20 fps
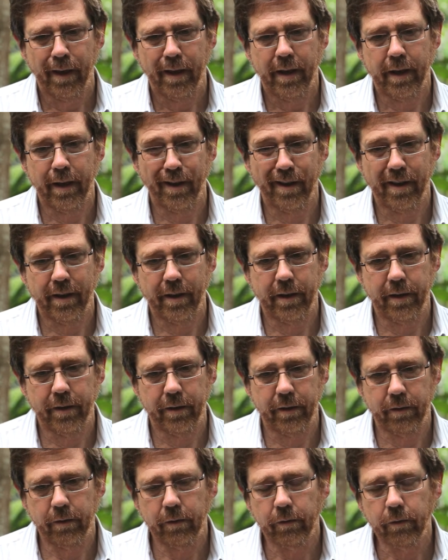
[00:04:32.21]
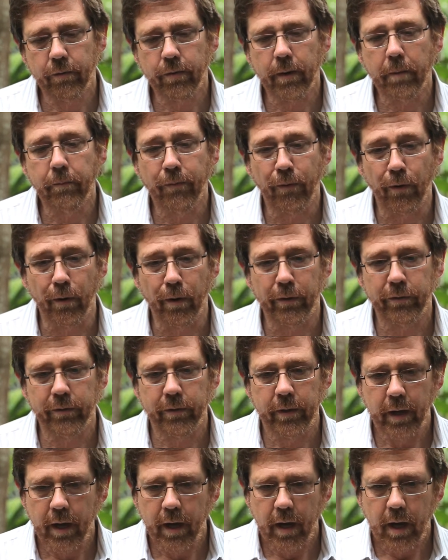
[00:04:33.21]
uh, from forests.
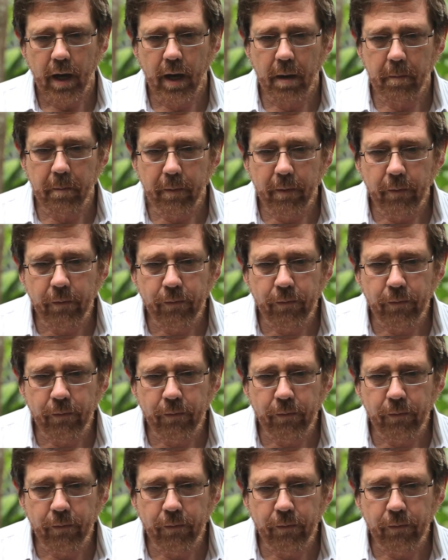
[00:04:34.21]
Um,